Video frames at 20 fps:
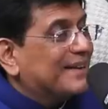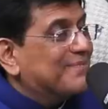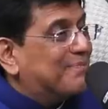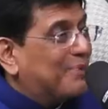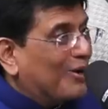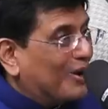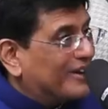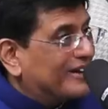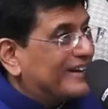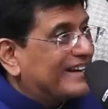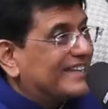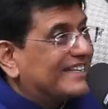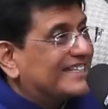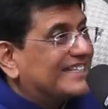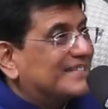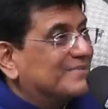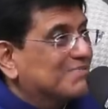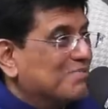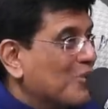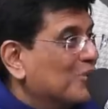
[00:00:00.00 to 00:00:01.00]
in
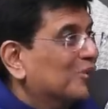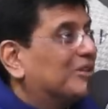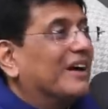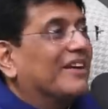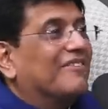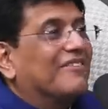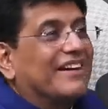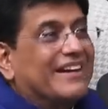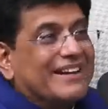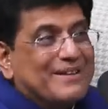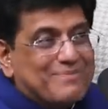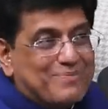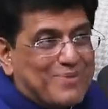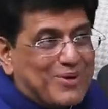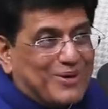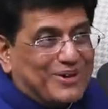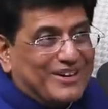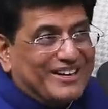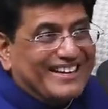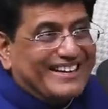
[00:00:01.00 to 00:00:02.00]
politics, both are very
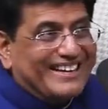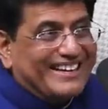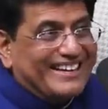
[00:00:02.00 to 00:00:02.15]
important.